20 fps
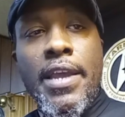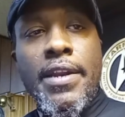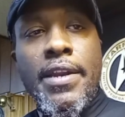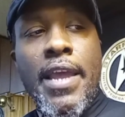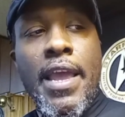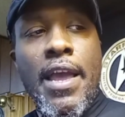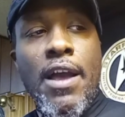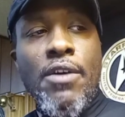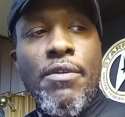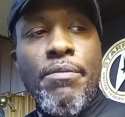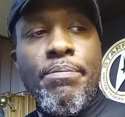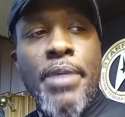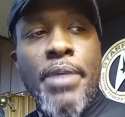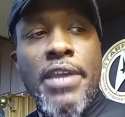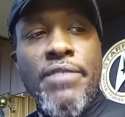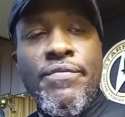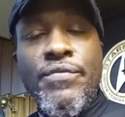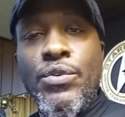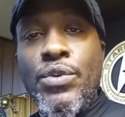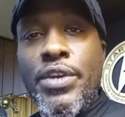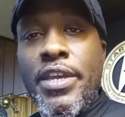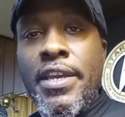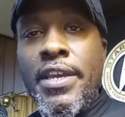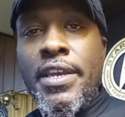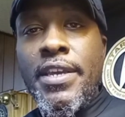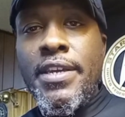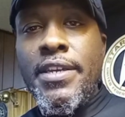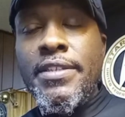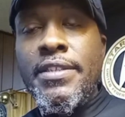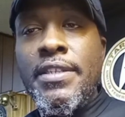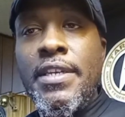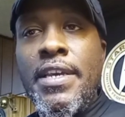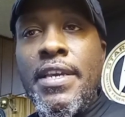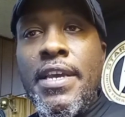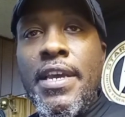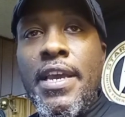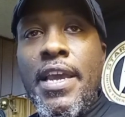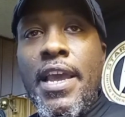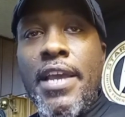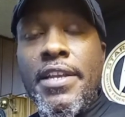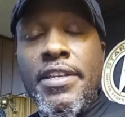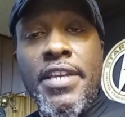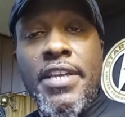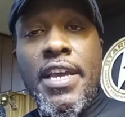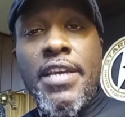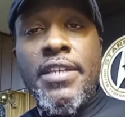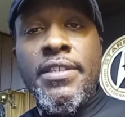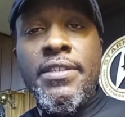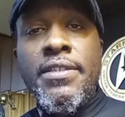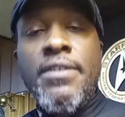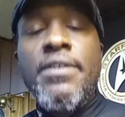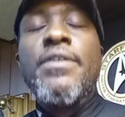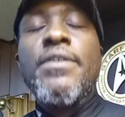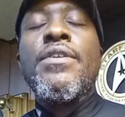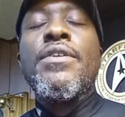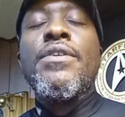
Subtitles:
and how painful it is. And yes,